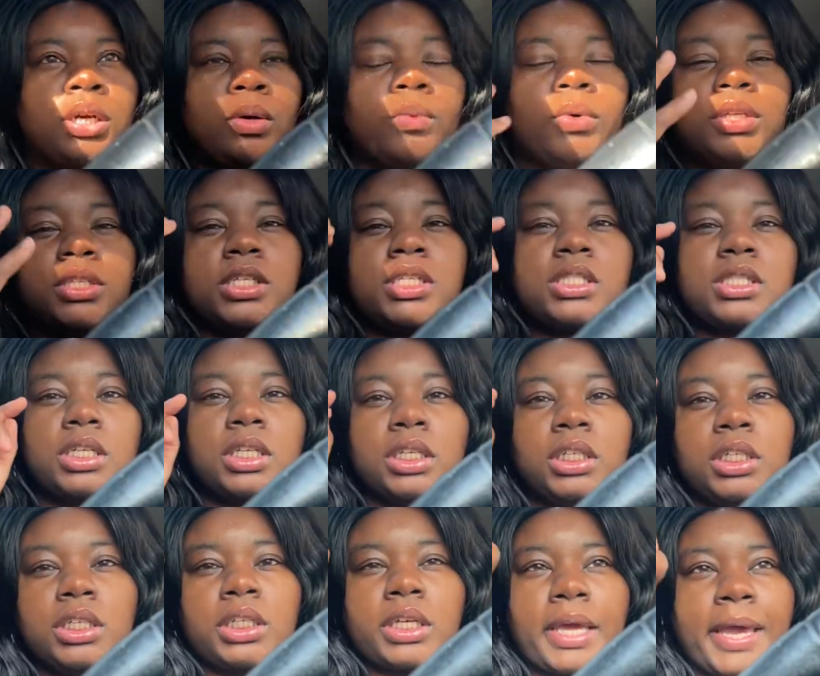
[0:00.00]
well just to
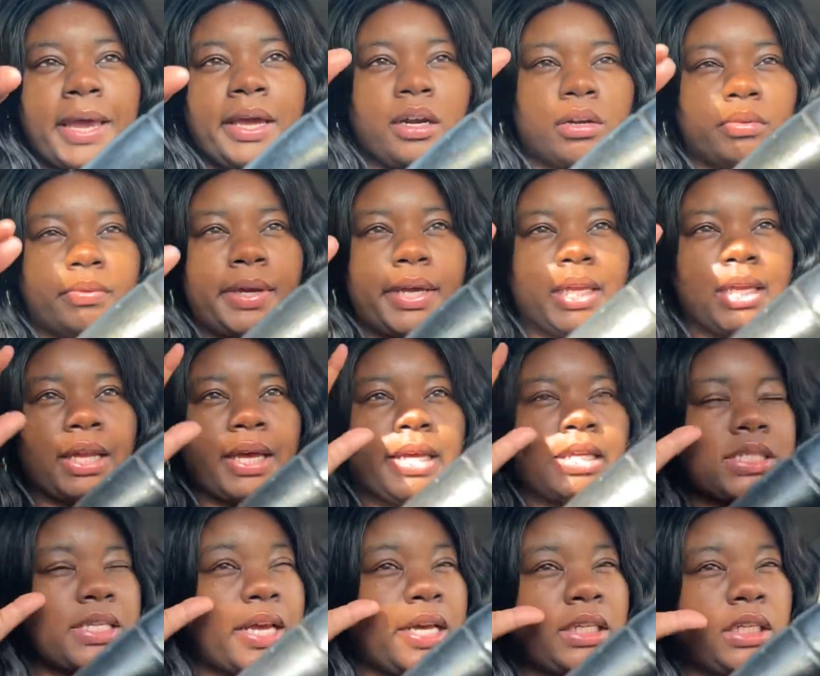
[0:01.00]
look at a red light
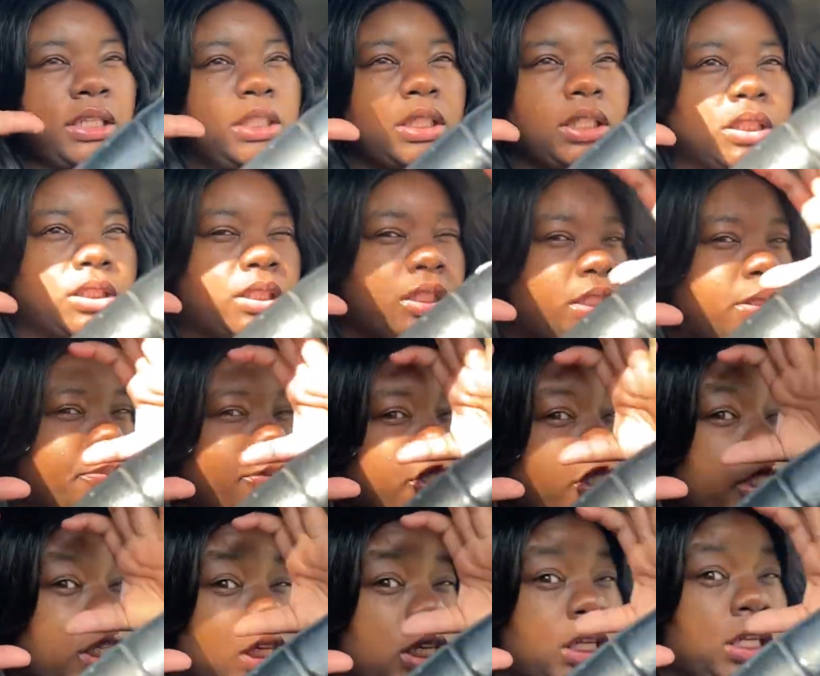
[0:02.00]
so i had to look into this
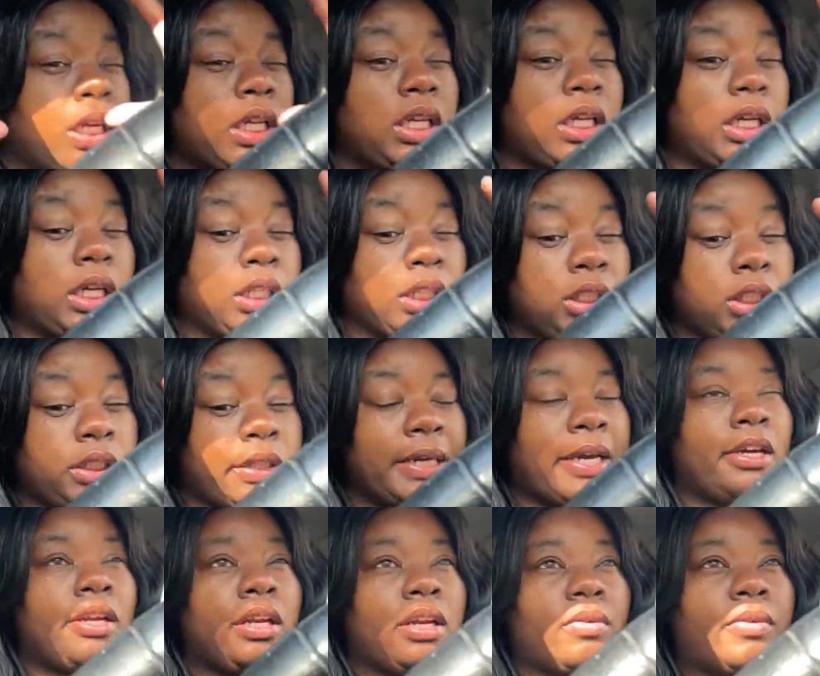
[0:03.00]
machine and like look
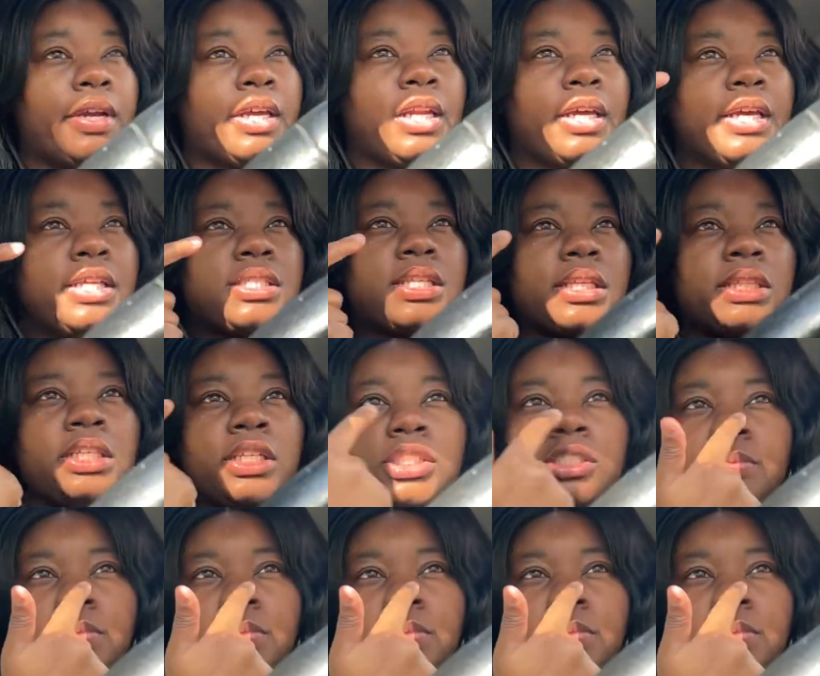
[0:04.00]
down at a red light so i think she